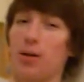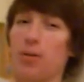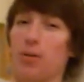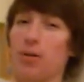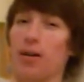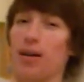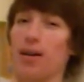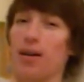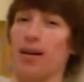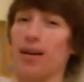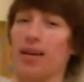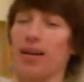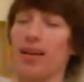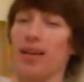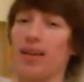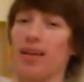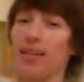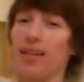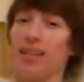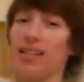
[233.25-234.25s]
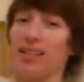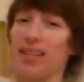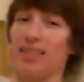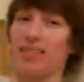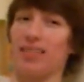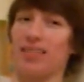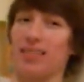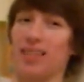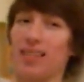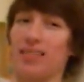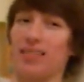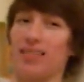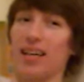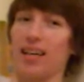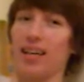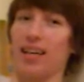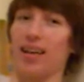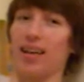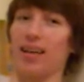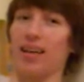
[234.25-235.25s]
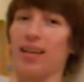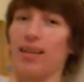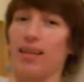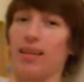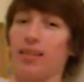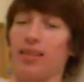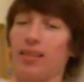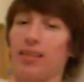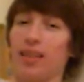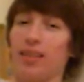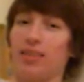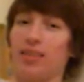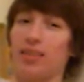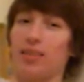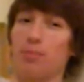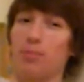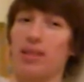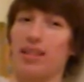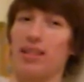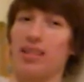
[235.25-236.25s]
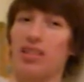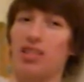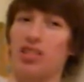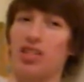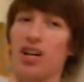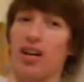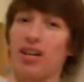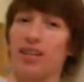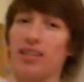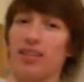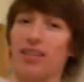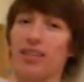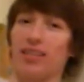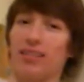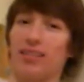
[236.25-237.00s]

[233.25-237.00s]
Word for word: where He cleanses us and lets us be His child.